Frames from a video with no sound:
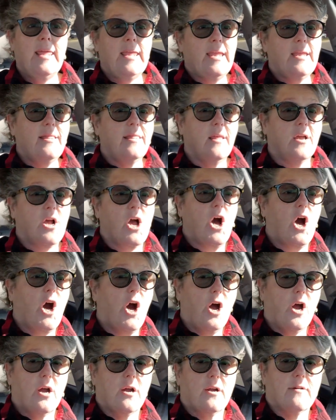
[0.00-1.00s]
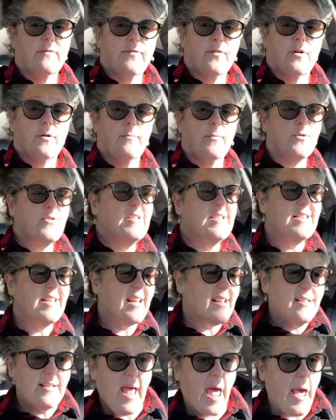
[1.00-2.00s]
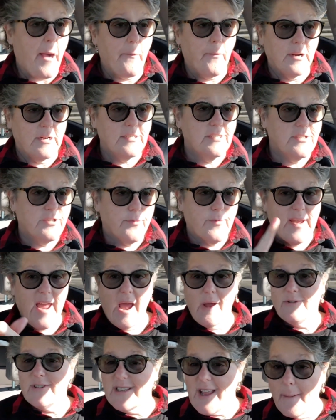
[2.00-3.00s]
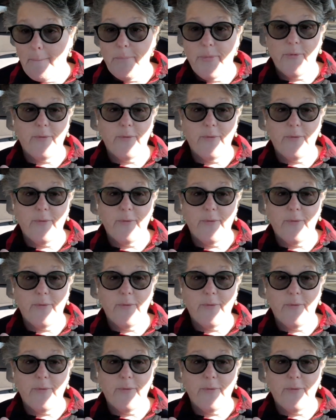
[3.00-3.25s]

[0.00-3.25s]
in the car for almost 6 hours, 3 hours up,